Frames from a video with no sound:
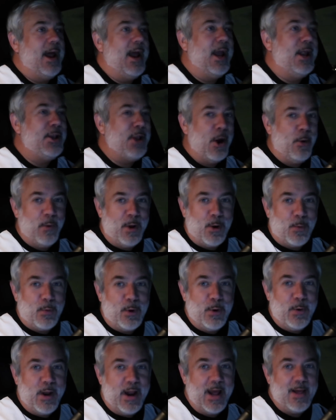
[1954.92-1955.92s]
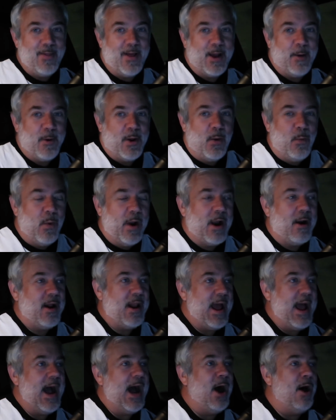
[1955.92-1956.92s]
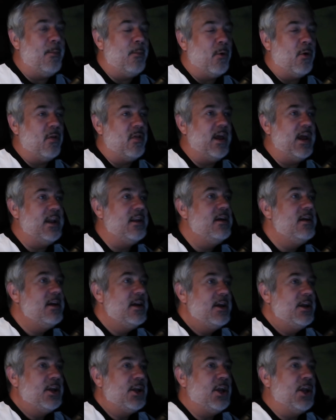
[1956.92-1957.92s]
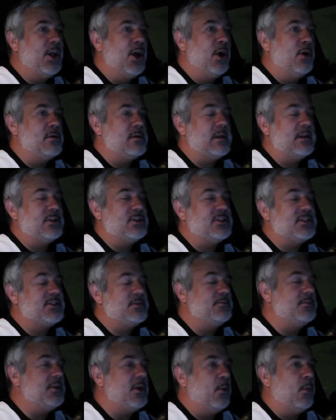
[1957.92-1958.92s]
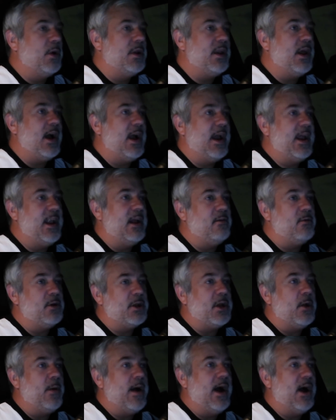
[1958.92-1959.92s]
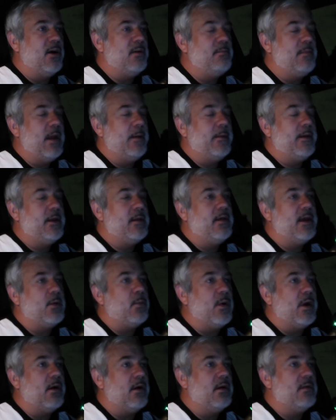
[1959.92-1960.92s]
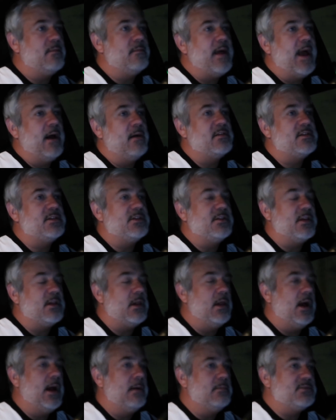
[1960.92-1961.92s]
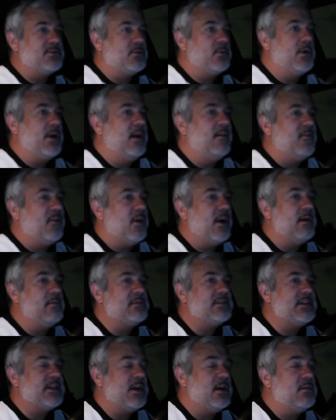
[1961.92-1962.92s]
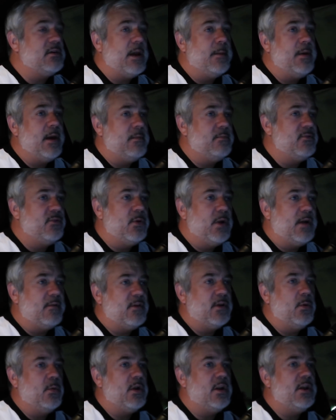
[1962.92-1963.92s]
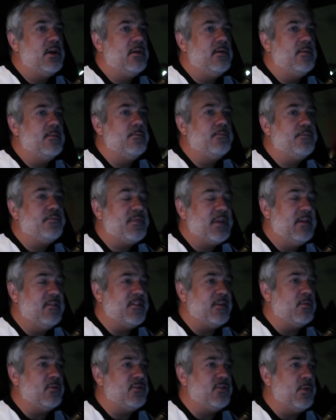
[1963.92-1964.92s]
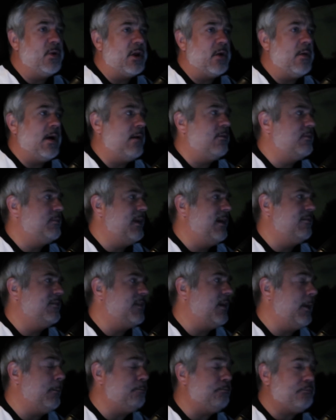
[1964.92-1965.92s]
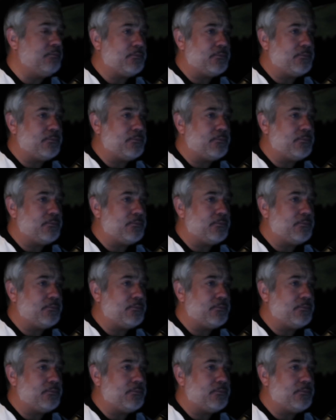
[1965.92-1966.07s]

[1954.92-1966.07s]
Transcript: I don't want to ruin it. Like I want to wear it out more than, you know, just you know one night. I want to go out and maybe like wear it out to the clubs or whatever. And I was like, okay, babe, do whatever you want to do. He was like, well, do you want to go out with me? I was like